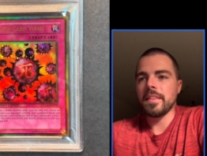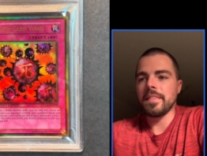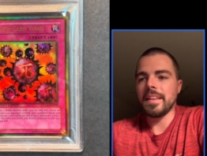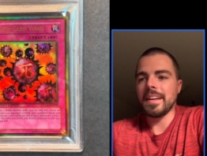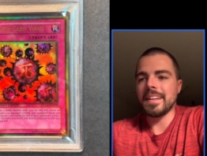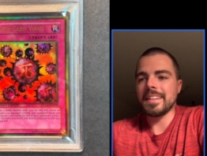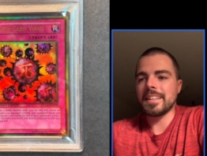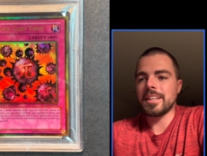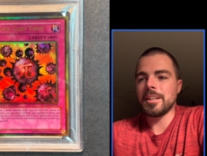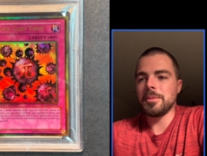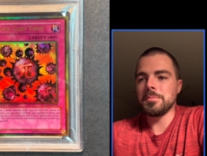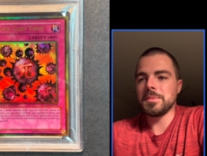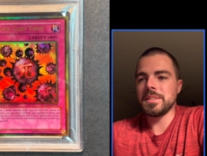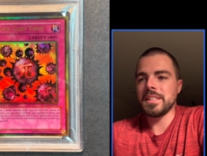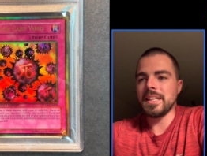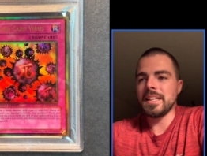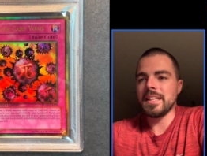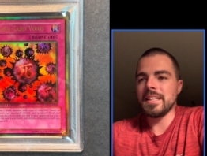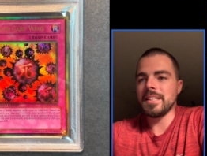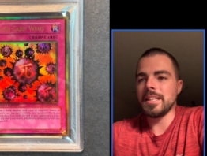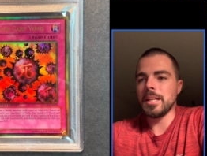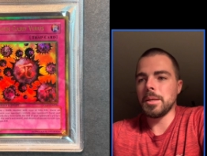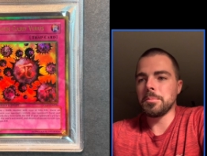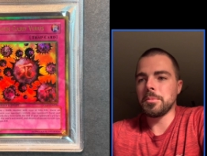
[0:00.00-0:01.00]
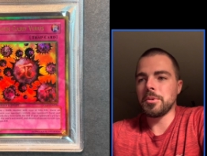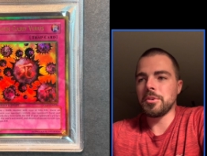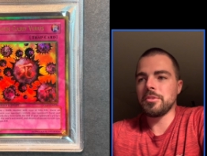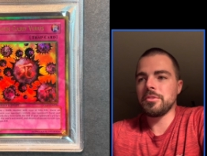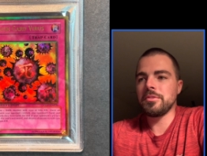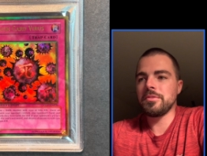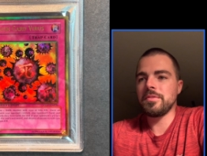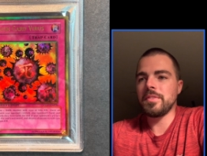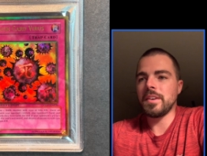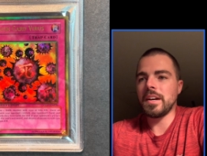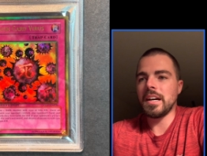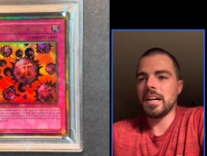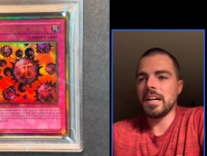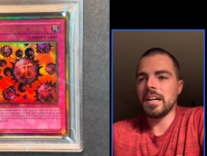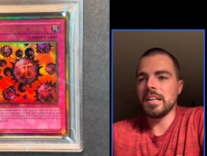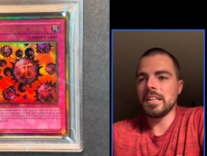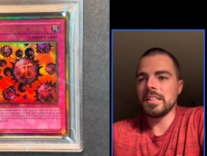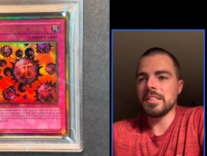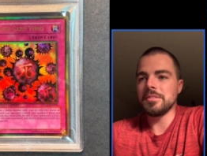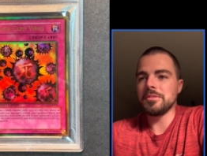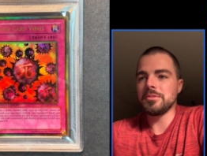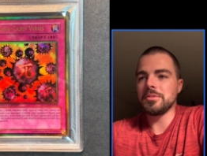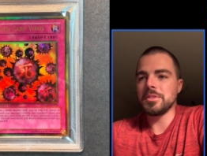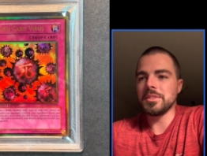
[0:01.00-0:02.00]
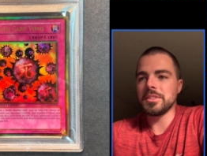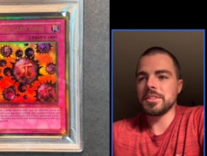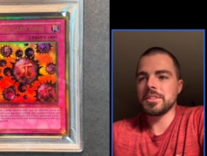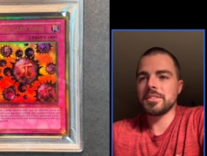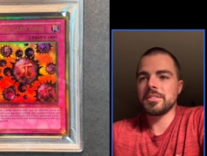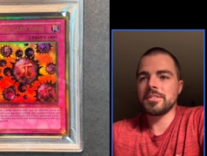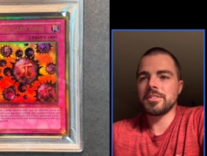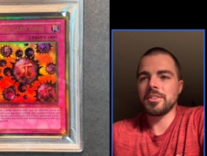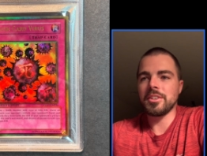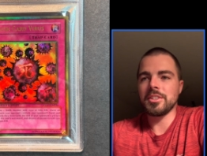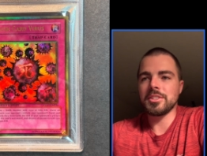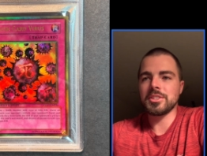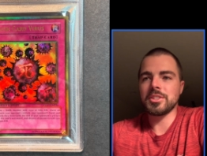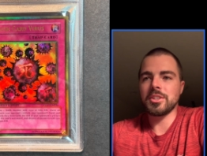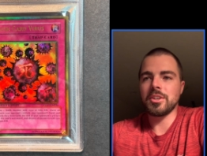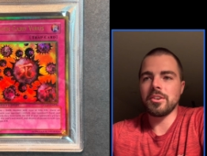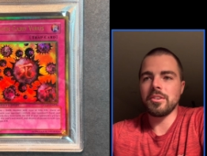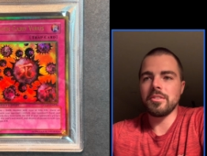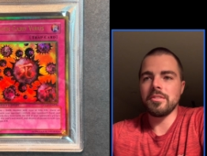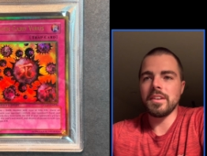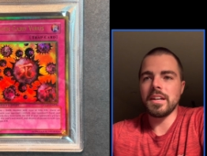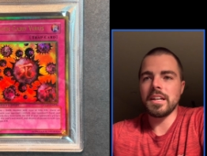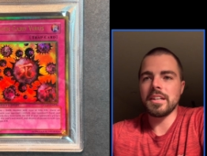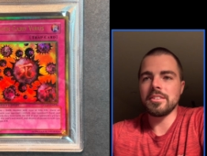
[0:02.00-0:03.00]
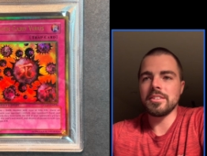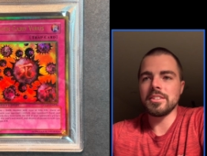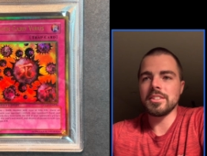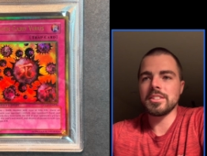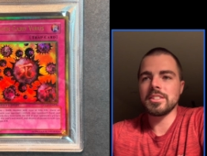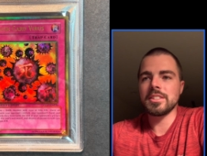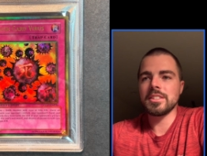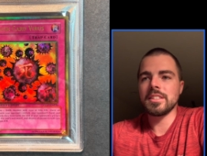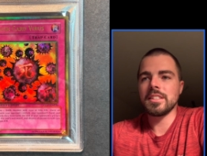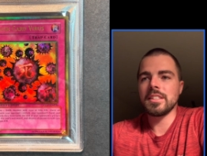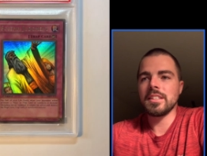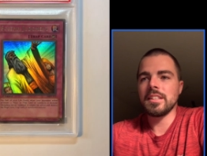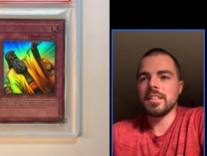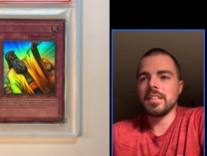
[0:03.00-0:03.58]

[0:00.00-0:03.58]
that comes in at number five with Crush Card Virus.